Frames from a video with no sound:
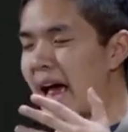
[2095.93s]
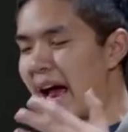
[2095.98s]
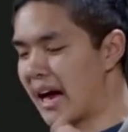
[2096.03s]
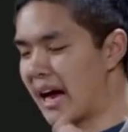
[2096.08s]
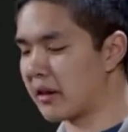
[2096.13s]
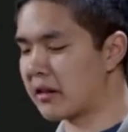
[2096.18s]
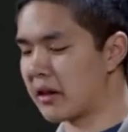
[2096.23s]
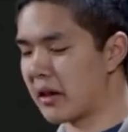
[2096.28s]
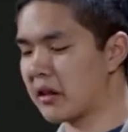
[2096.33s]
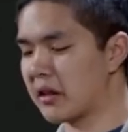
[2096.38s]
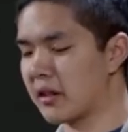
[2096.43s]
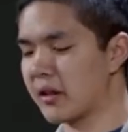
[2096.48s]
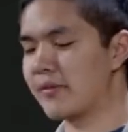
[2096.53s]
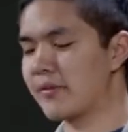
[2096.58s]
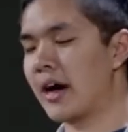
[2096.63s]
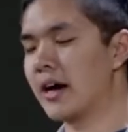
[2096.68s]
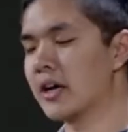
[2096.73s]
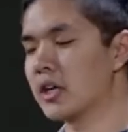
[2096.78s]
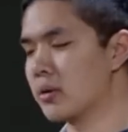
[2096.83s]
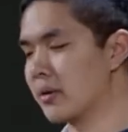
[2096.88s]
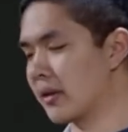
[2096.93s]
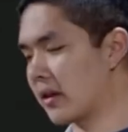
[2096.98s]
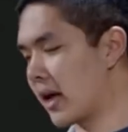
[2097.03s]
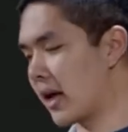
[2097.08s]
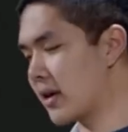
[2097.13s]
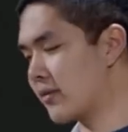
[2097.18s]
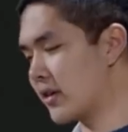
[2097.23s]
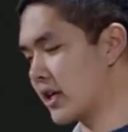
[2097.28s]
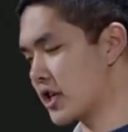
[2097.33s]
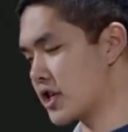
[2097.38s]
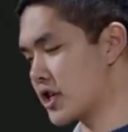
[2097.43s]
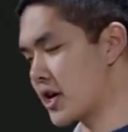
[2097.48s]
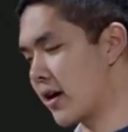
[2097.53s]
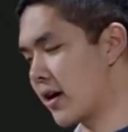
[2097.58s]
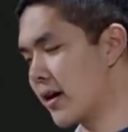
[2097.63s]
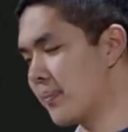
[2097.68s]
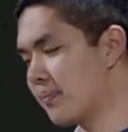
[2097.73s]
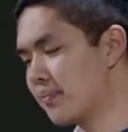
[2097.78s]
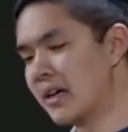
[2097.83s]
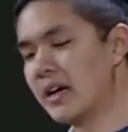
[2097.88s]
access the value inside of a
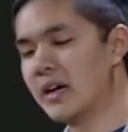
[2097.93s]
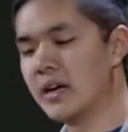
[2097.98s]
dictionary.